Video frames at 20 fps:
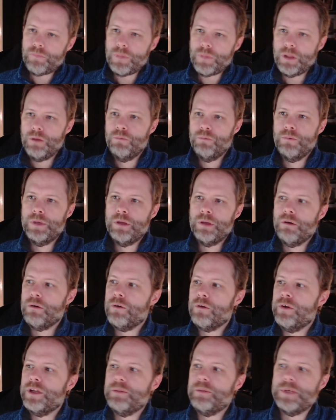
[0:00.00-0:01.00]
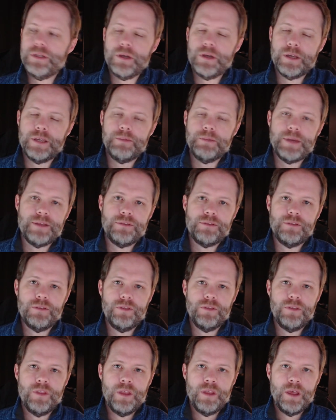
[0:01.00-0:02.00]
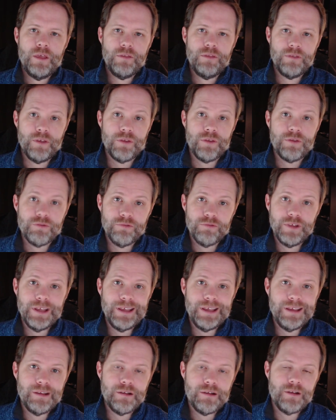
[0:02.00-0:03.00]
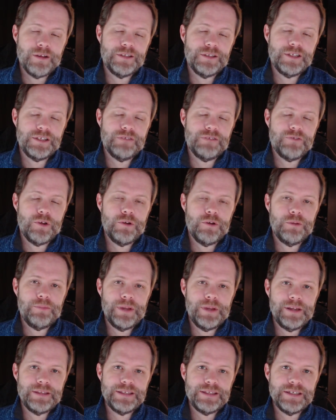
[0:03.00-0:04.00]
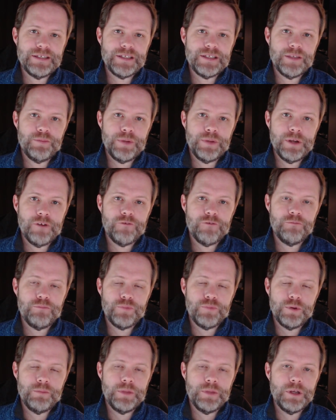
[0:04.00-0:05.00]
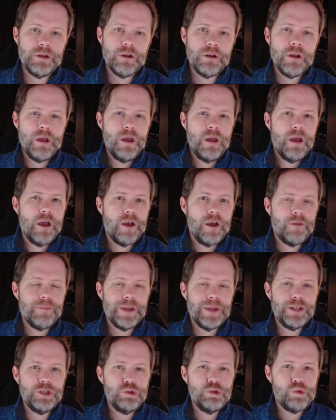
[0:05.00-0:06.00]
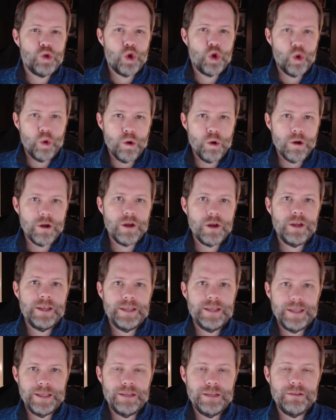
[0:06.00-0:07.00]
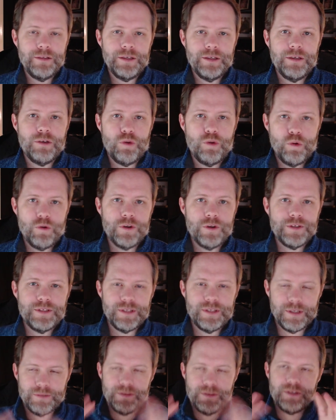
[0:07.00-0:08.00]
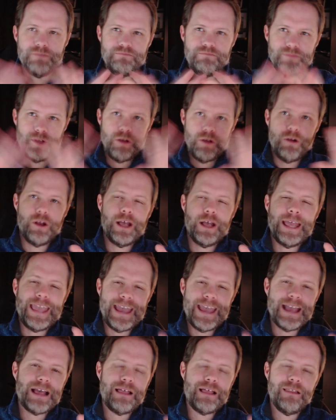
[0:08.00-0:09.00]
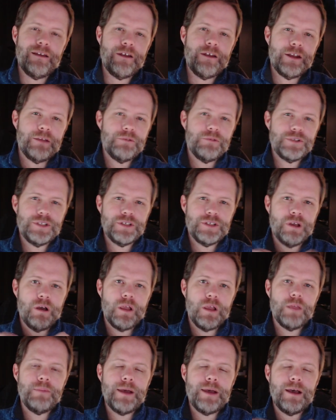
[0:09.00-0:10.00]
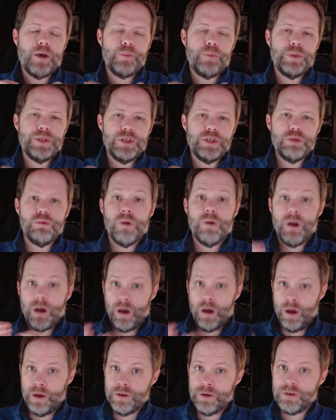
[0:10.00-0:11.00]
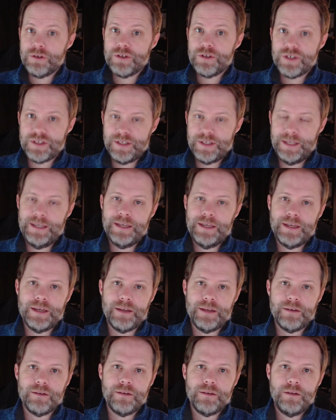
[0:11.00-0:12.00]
we are going to be talking about the three causes of codependency. It's the premiere of my new core healing course that's called Get Clarity, which is all about helping you understand